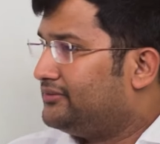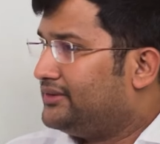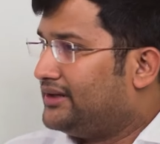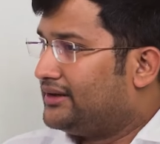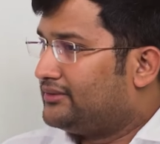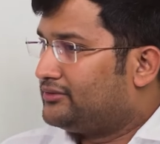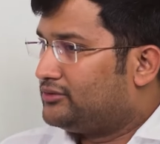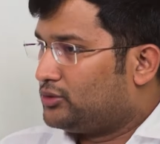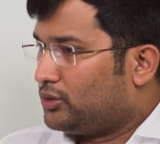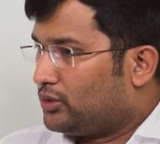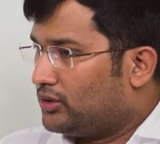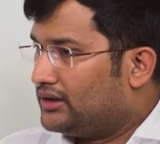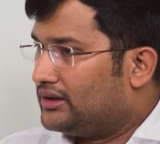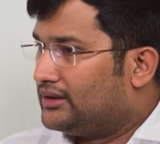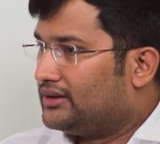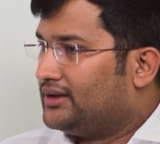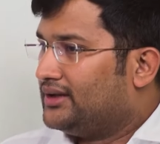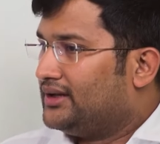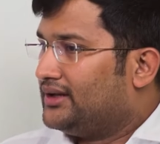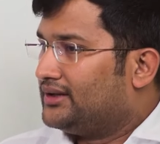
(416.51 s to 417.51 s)
We are told
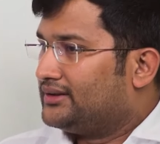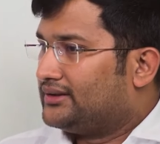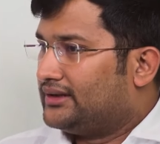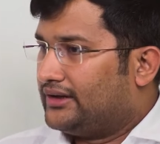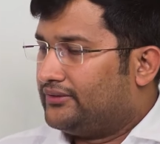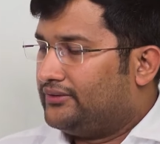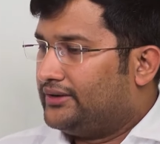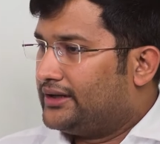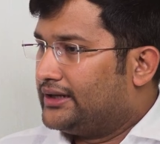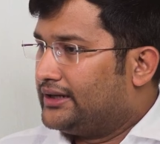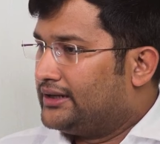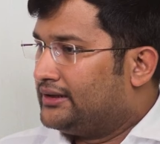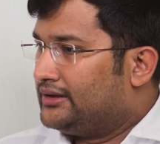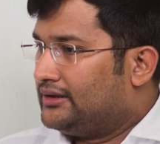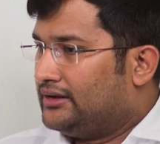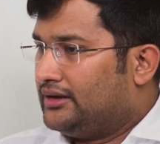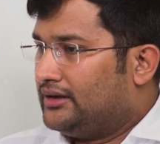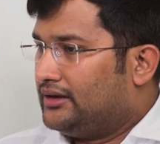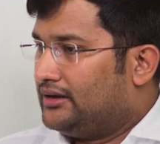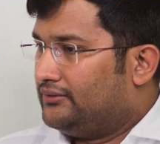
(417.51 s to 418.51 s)
that
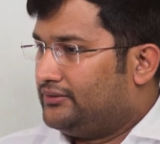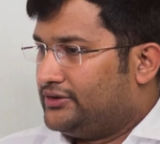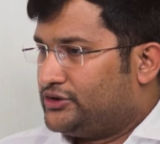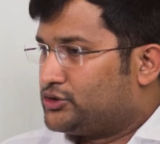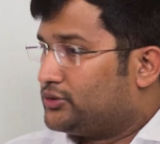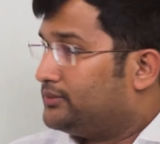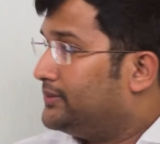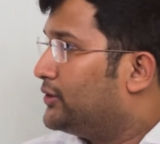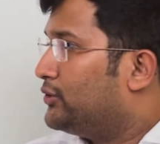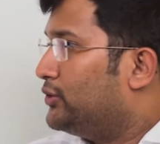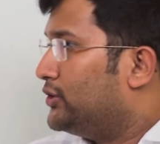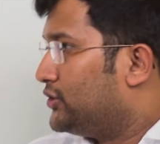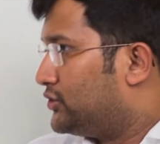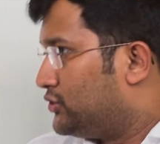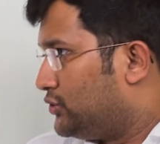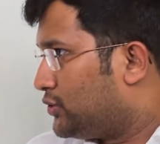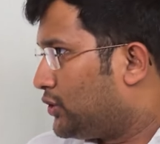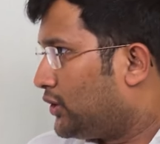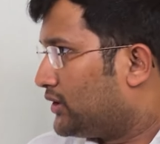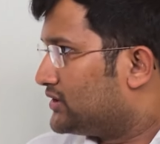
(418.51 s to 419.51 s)
we should be going
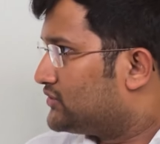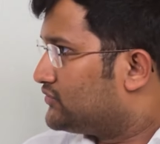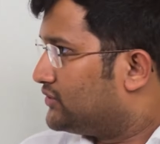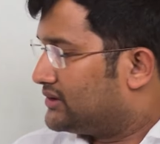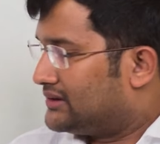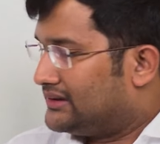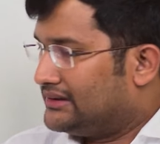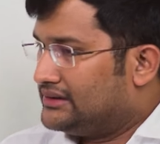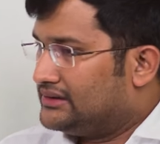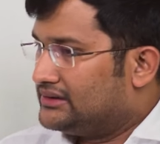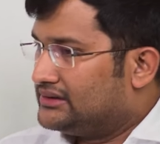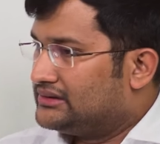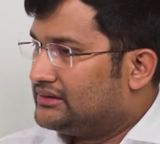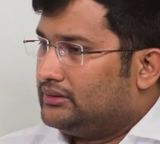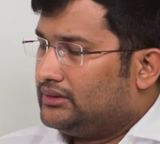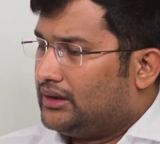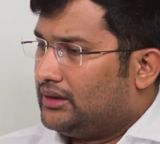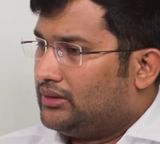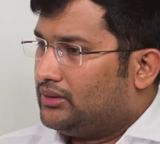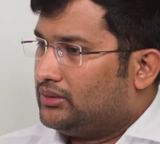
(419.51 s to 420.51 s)
through college for 3 years.
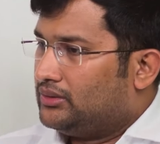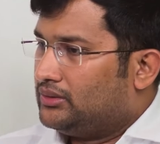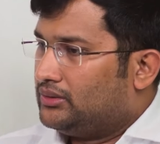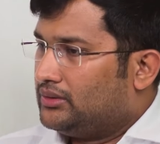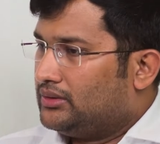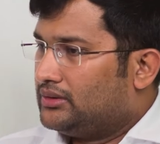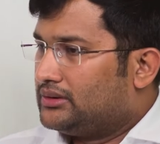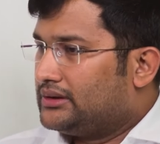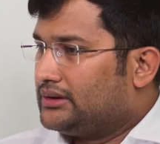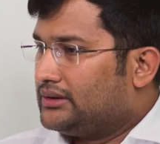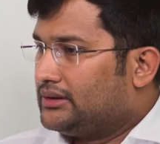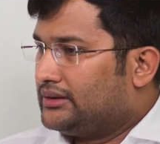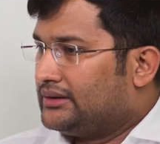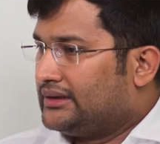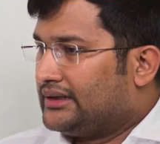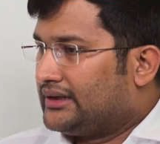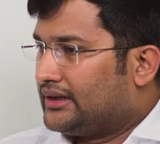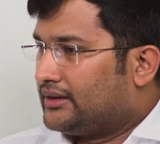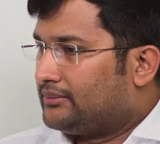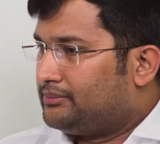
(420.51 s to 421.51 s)
Now,
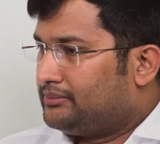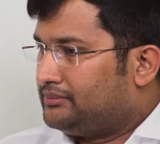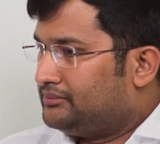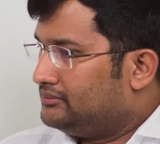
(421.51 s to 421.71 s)
there are